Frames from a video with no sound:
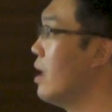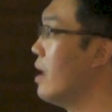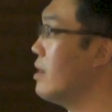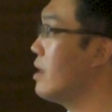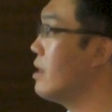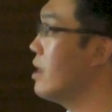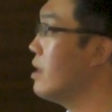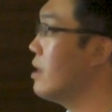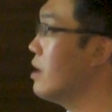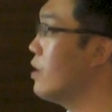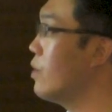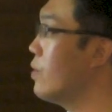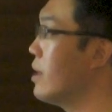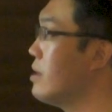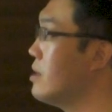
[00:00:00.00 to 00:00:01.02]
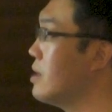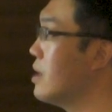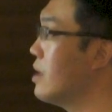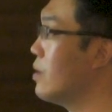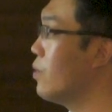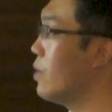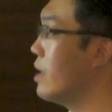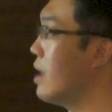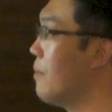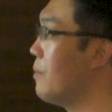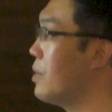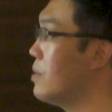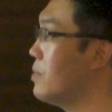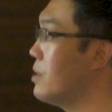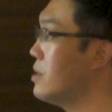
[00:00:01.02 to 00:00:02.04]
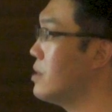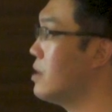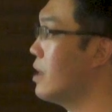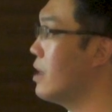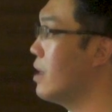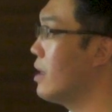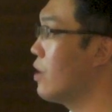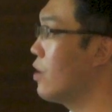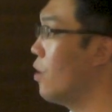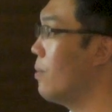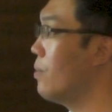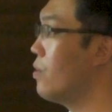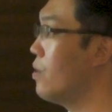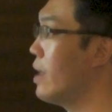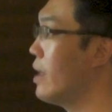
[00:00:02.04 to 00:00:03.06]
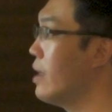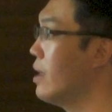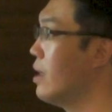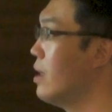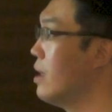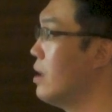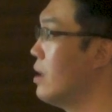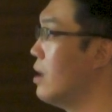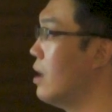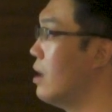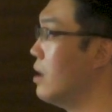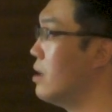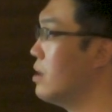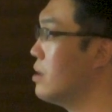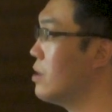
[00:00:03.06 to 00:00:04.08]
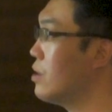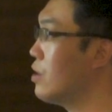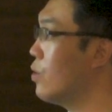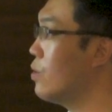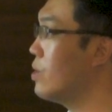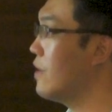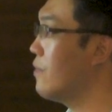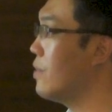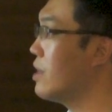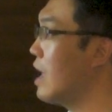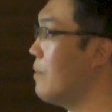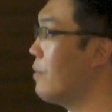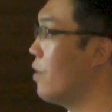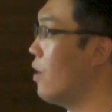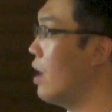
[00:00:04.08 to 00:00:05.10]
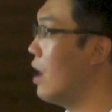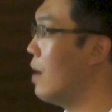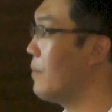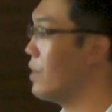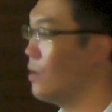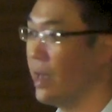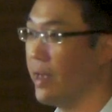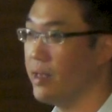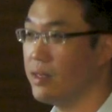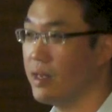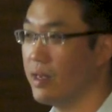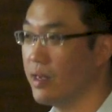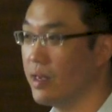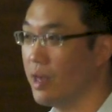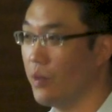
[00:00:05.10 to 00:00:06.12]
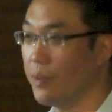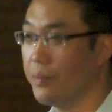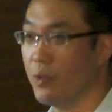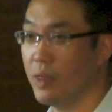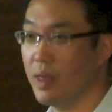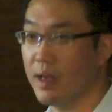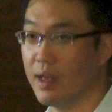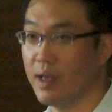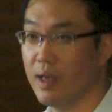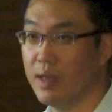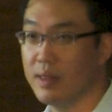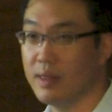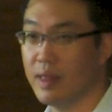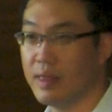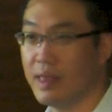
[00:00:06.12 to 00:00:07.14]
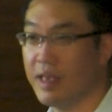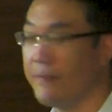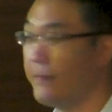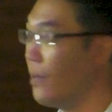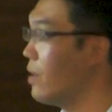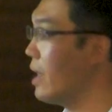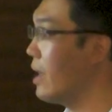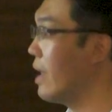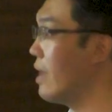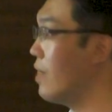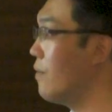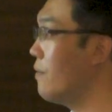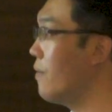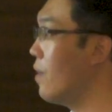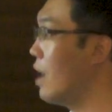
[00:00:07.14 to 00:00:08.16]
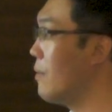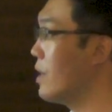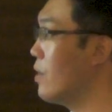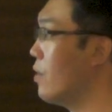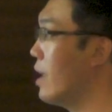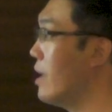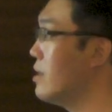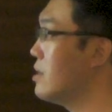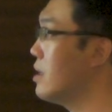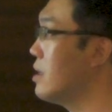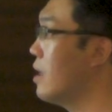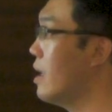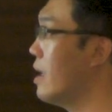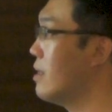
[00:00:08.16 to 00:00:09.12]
And then here you can see we on purposely incorporate 2 different types of amino acid. We put in D-form and L-form amino acid.